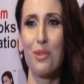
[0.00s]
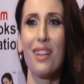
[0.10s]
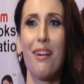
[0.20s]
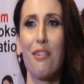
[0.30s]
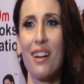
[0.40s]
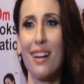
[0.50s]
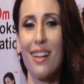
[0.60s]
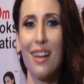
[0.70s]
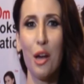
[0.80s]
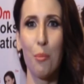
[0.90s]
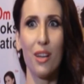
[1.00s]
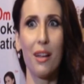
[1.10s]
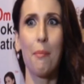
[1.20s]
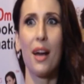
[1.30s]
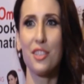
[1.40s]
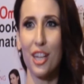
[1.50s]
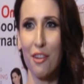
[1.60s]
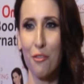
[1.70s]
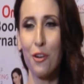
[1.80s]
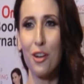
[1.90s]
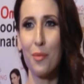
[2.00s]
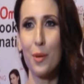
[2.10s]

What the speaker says: without really putting much efforts,